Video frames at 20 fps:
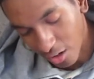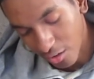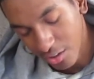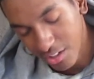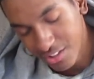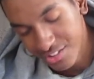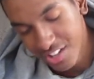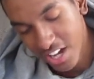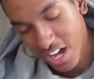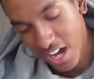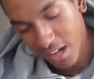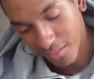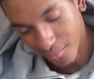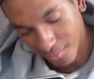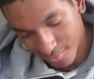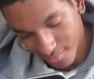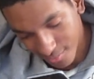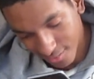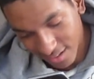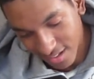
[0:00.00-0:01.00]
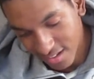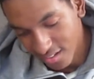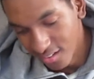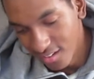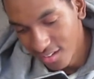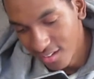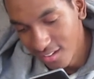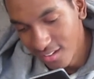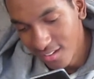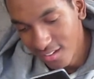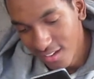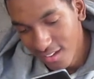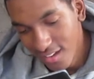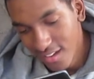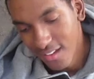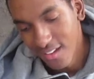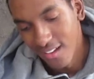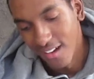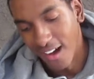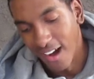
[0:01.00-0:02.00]
Good job.
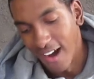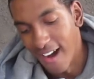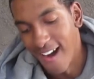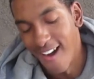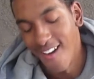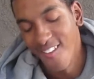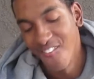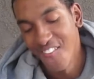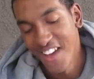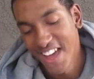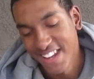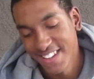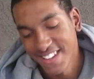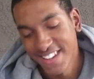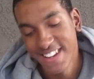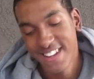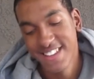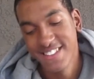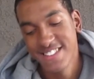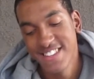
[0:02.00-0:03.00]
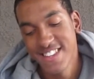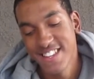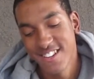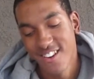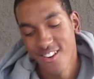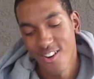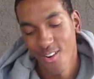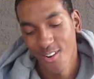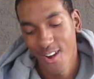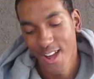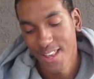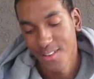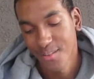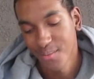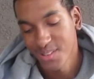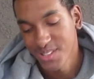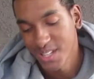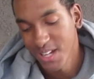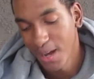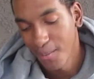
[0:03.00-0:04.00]
Oh, man, DDG going crazy
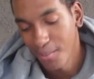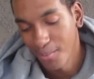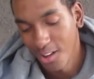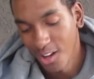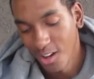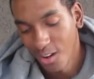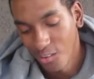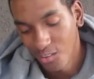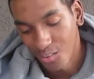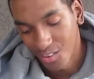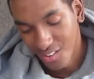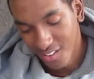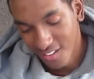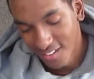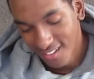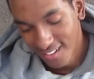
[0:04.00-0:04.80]
with the uploads.